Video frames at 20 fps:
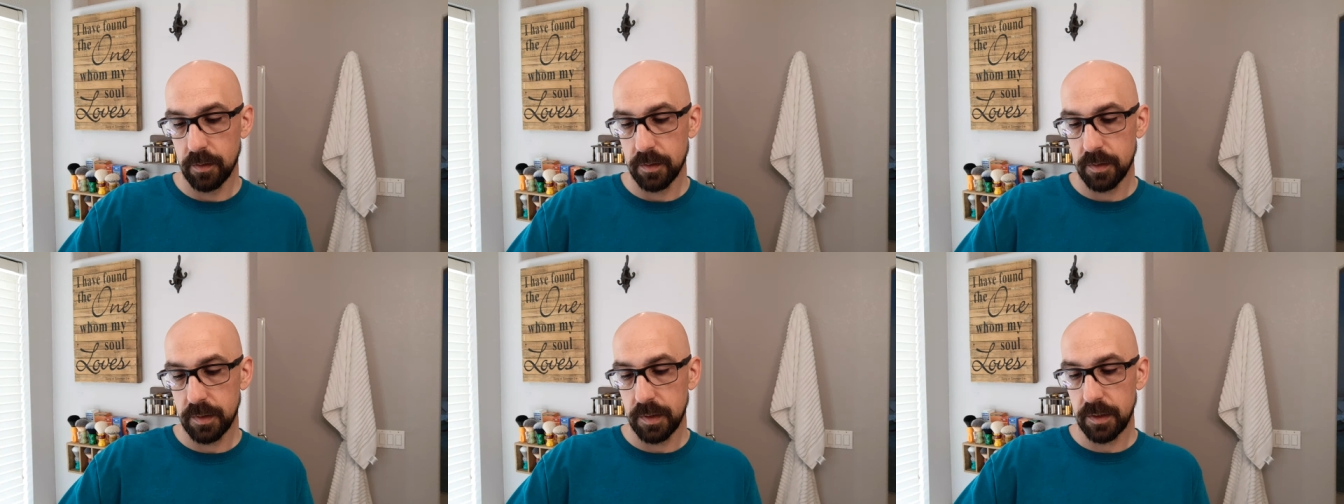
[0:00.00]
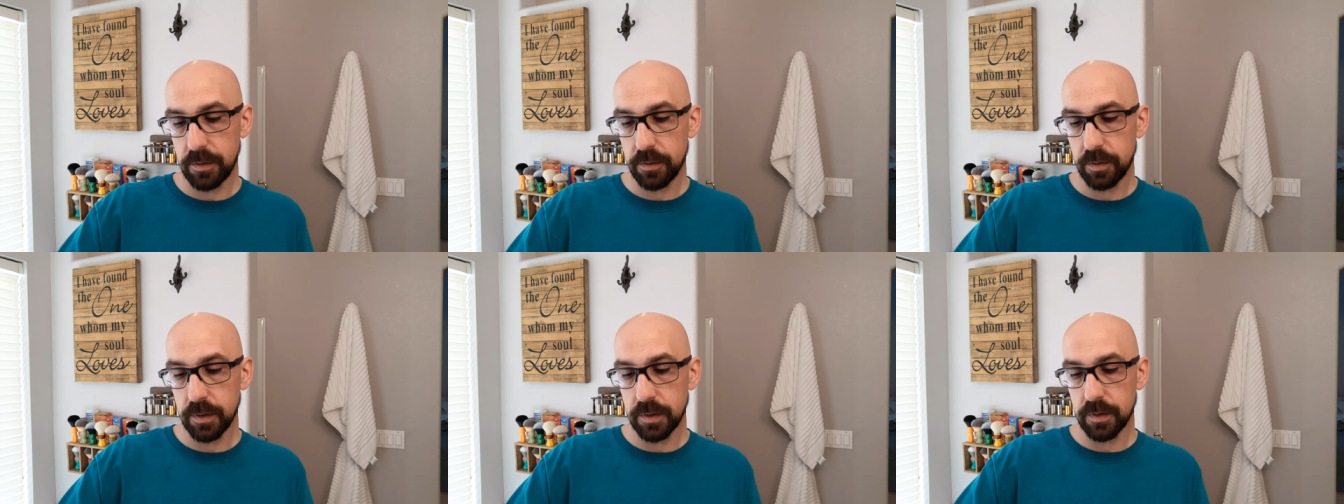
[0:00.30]

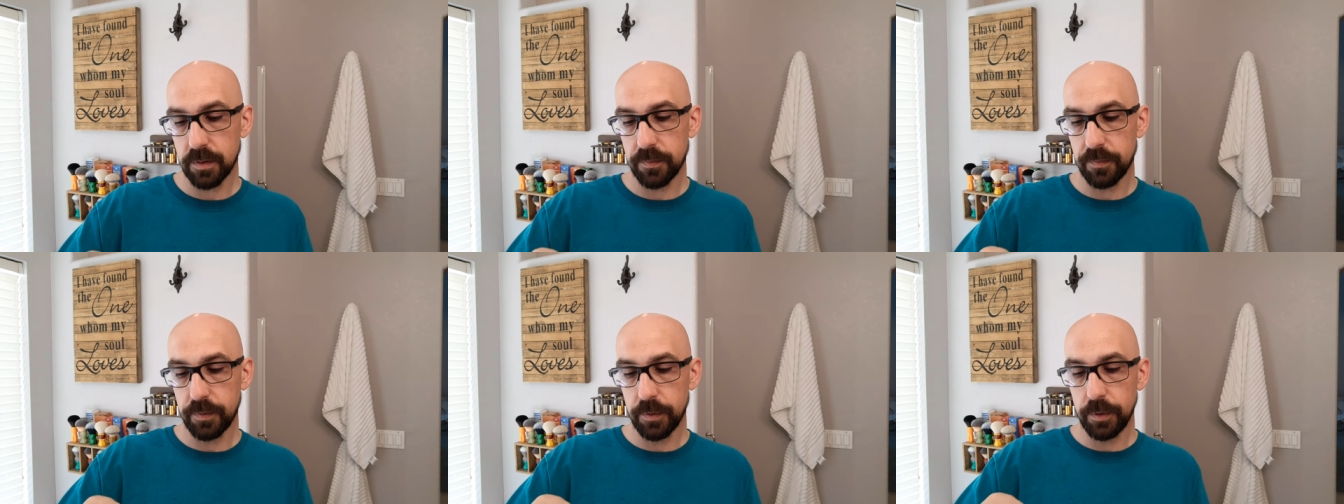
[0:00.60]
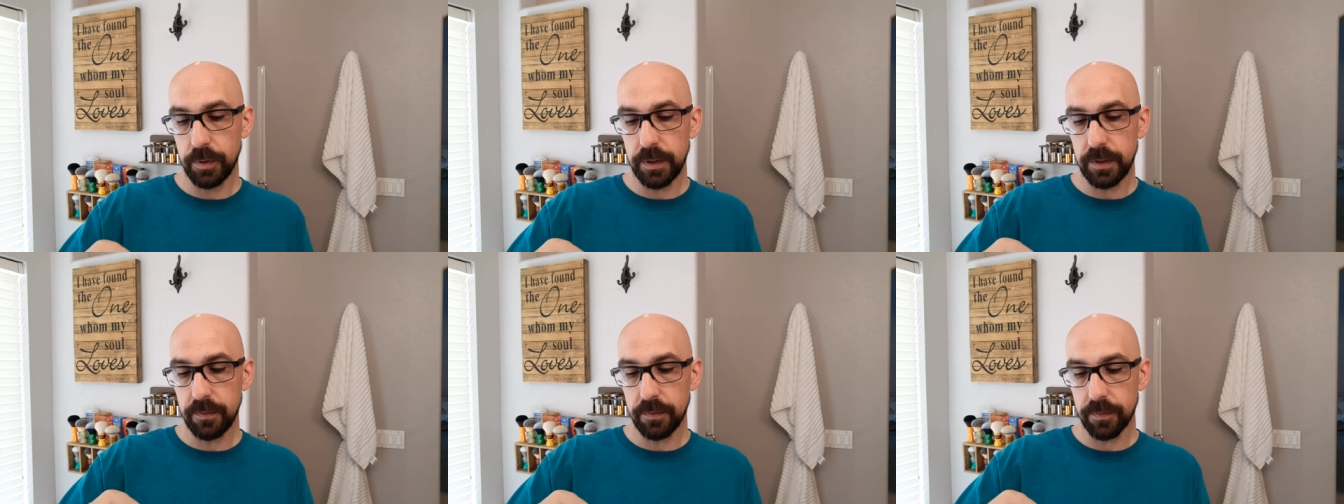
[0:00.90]
citrus,
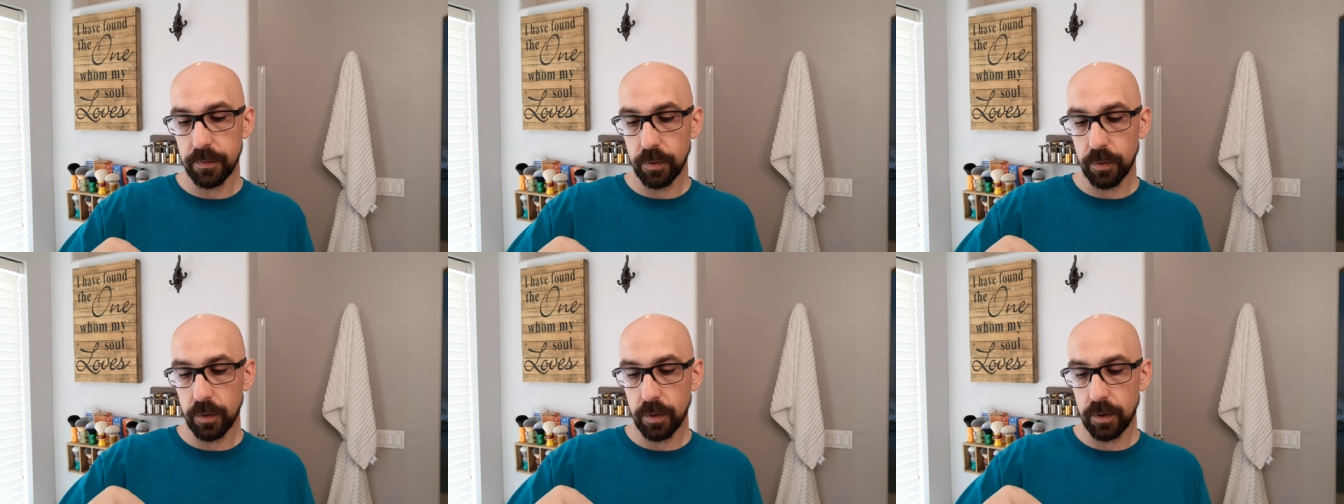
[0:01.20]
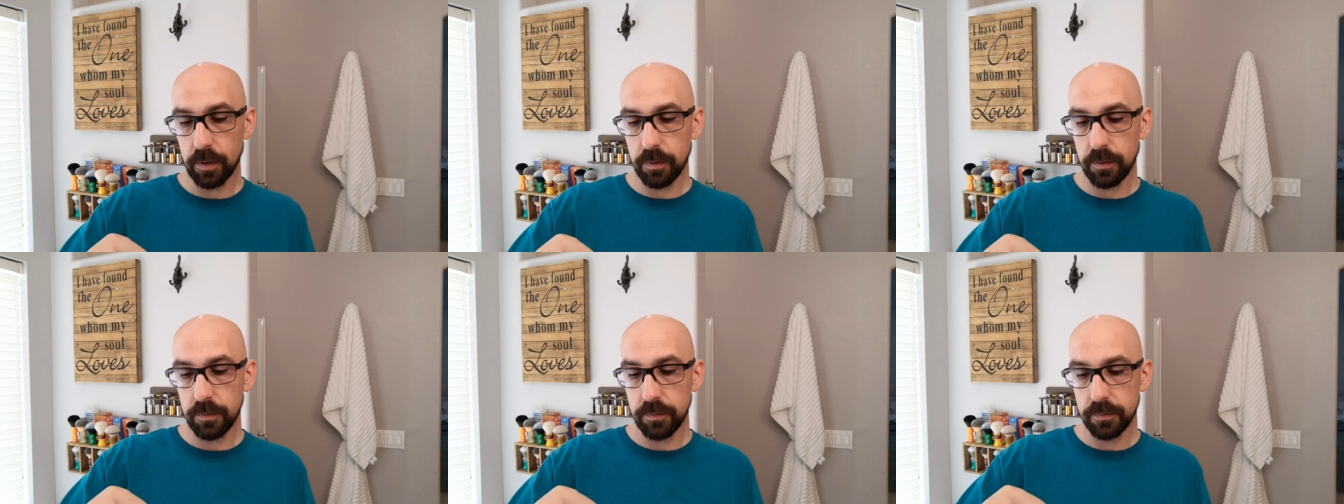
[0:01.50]
fruity,
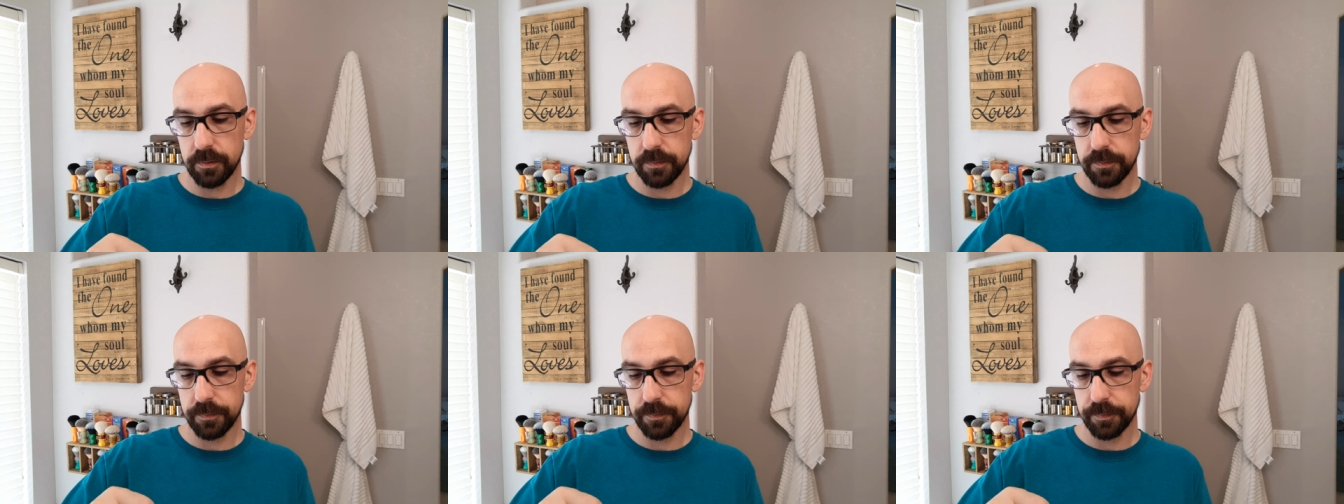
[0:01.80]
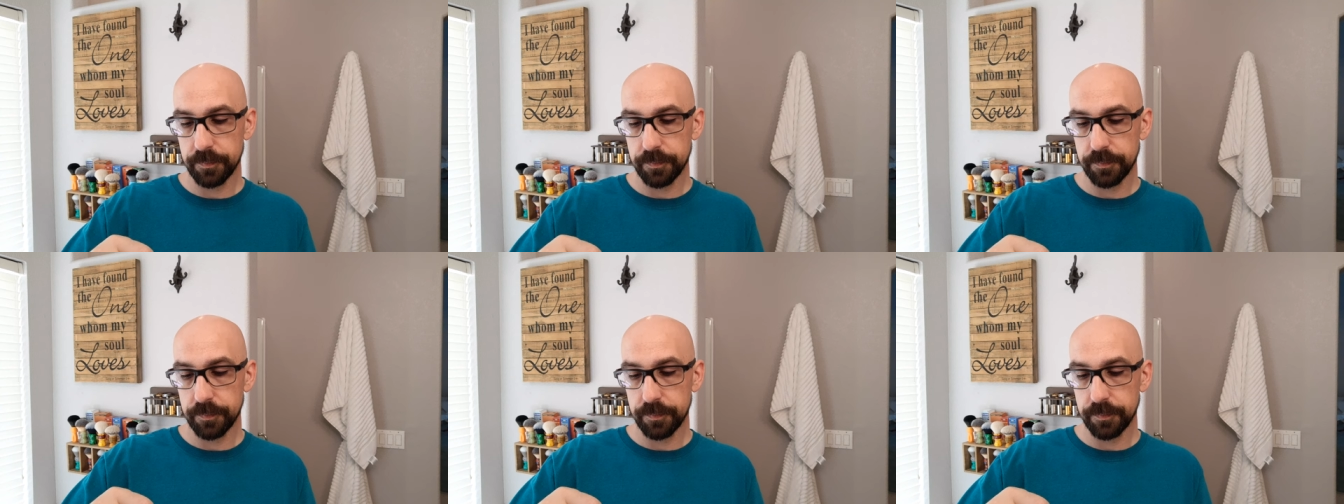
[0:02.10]
floral,